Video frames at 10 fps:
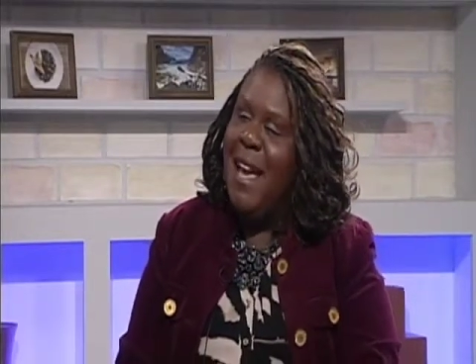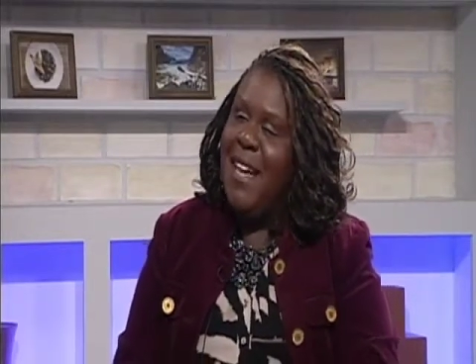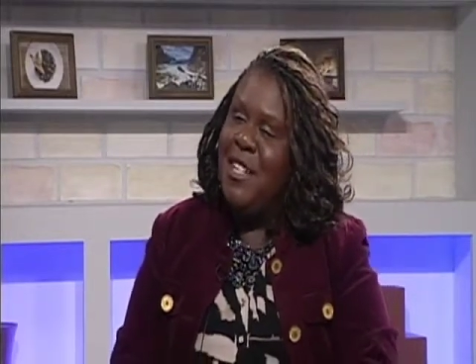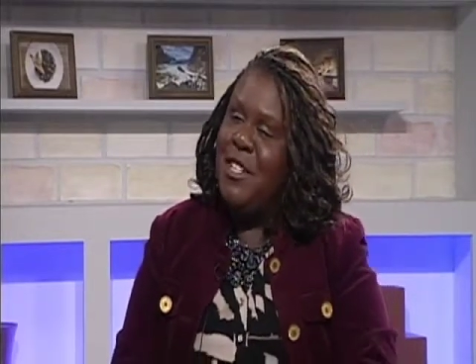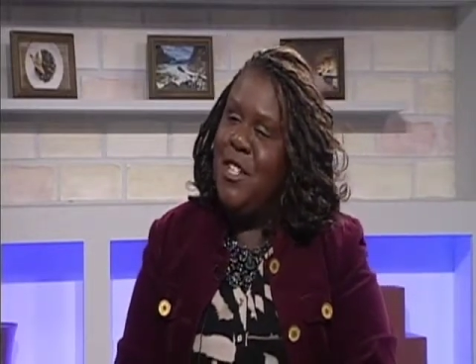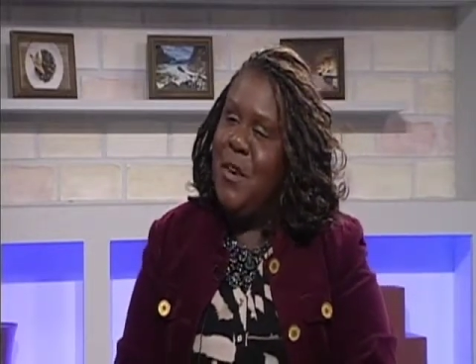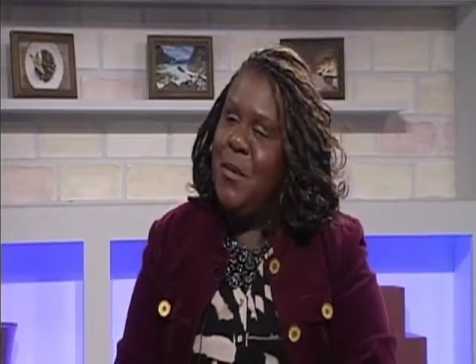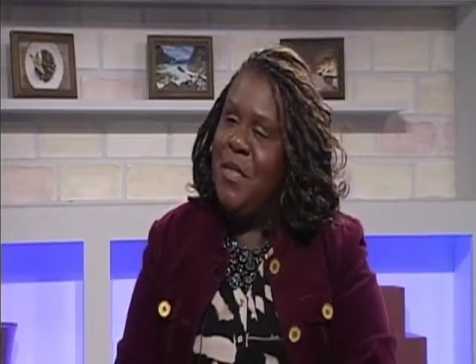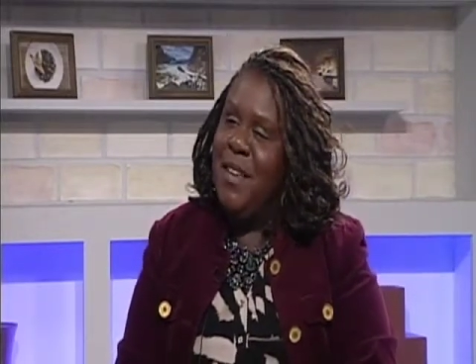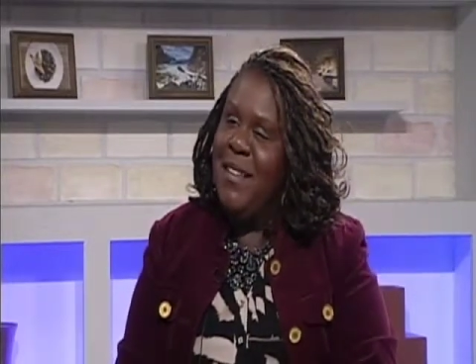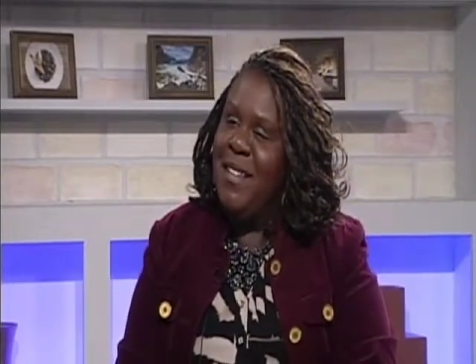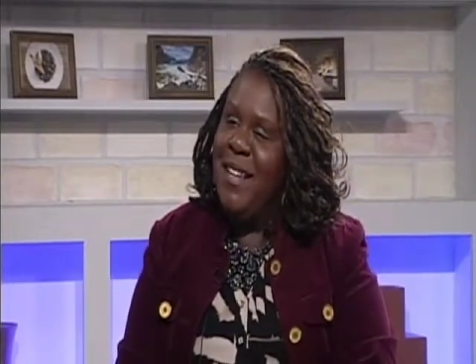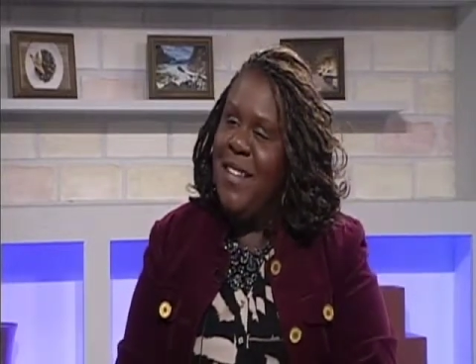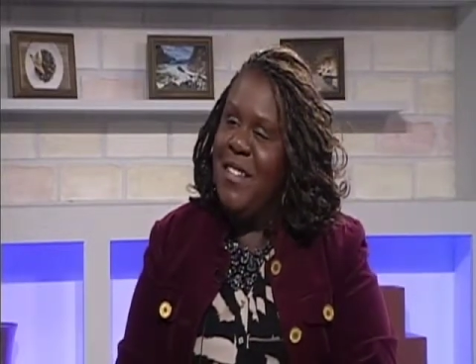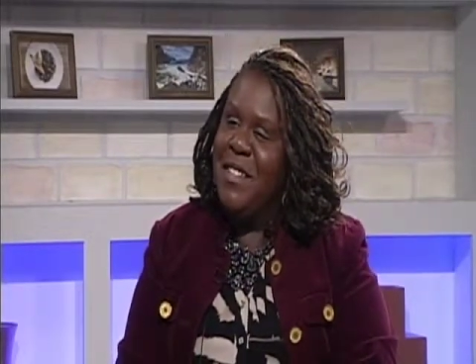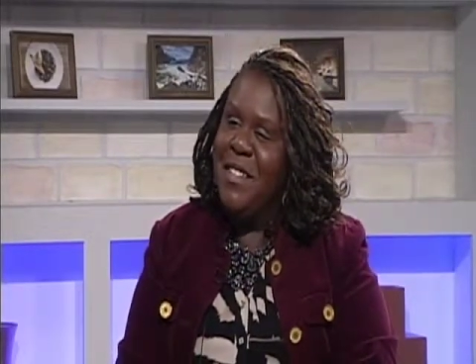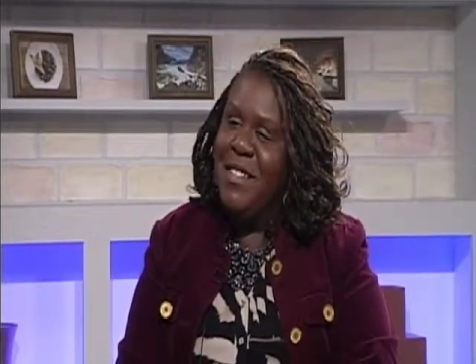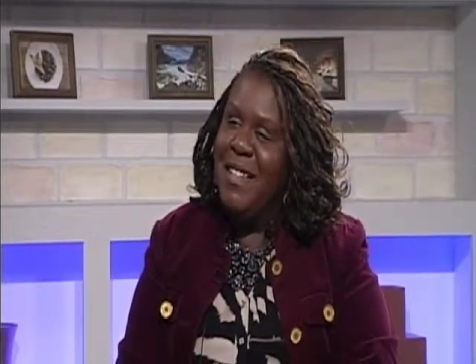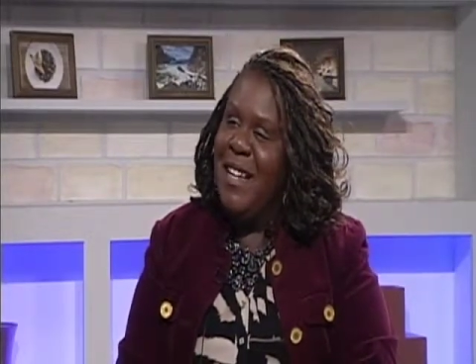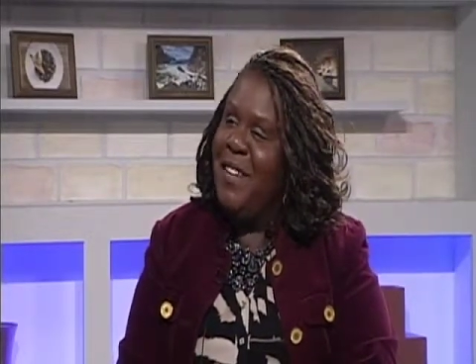and to share with us and
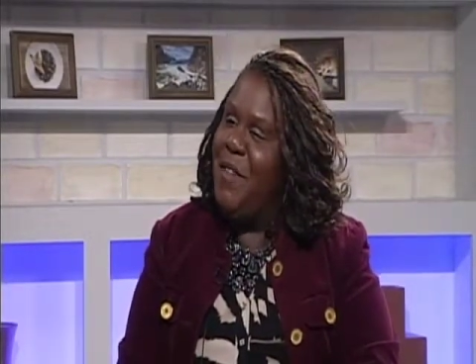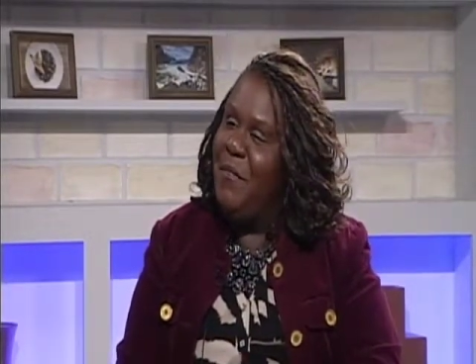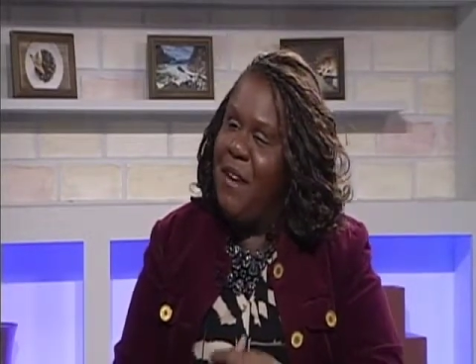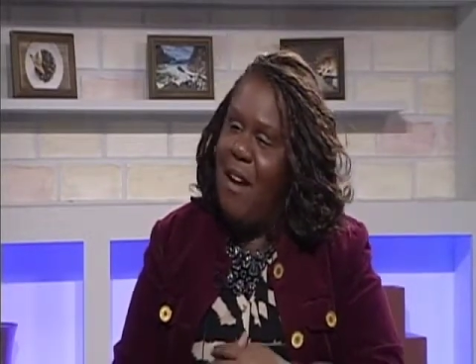just kind of have